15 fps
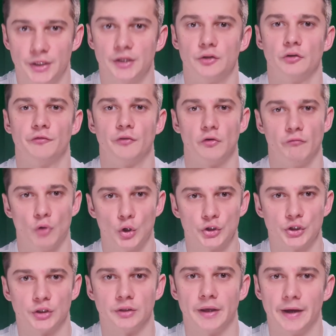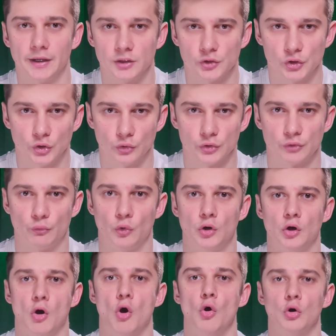Thank you for watching, and those
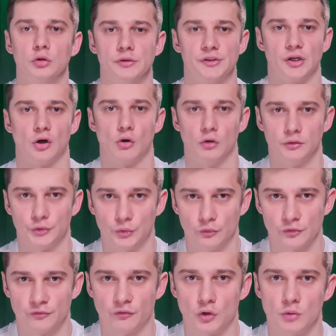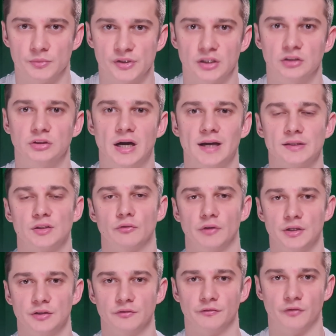were all the hot news from the last
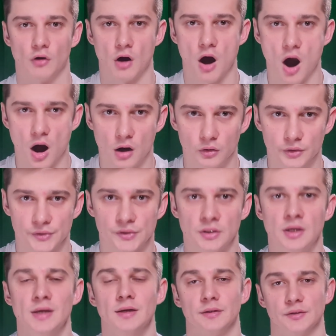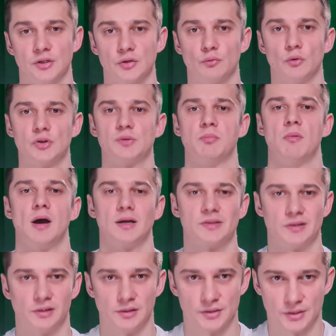24 hours. This was
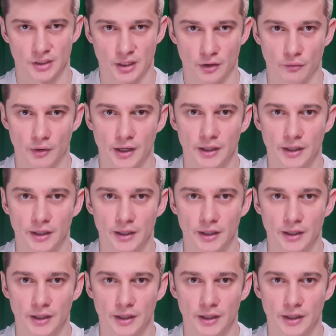Max Eliseu.